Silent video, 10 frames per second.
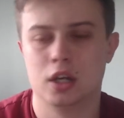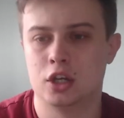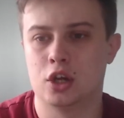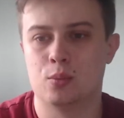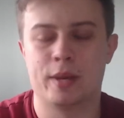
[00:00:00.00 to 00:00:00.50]

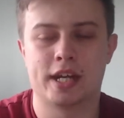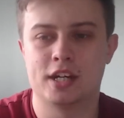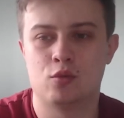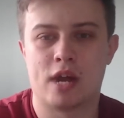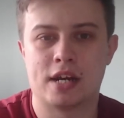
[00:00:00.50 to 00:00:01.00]
you know,
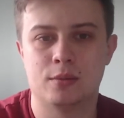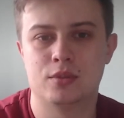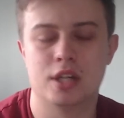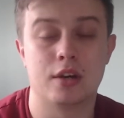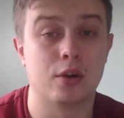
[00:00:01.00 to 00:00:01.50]
picking random
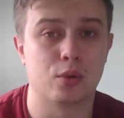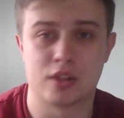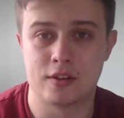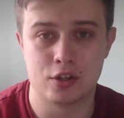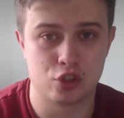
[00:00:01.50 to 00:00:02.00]
serials
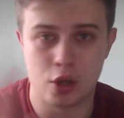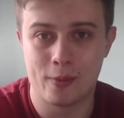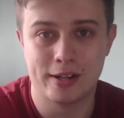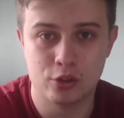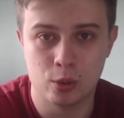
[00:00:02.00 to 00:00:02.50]
and then just
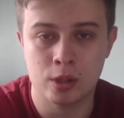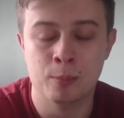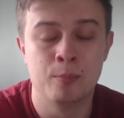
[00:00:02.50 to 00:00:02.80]
going into it.